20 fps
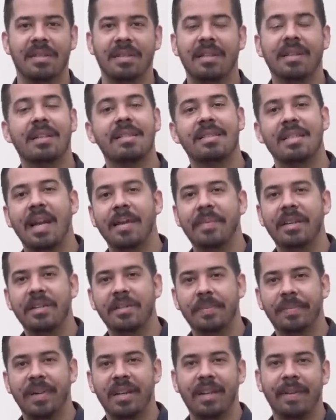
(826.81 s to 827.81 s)
to decontaminate
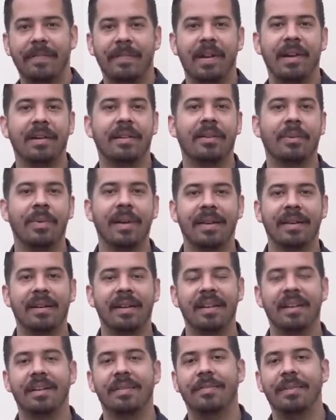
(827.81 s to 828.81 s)
your paint very
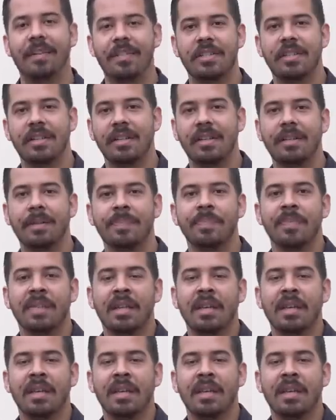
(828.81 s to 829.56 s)
quickly and efficiently.